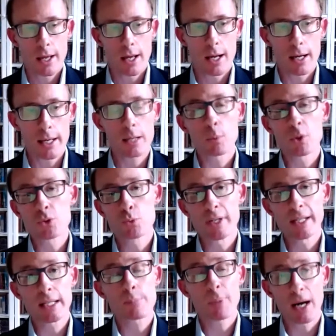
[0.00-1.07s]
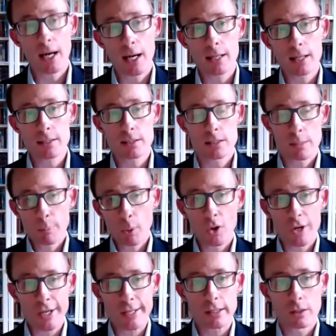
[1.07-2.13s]
It was really past the
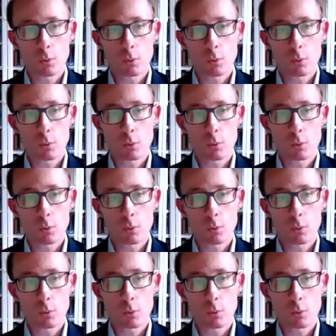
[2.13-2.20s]
point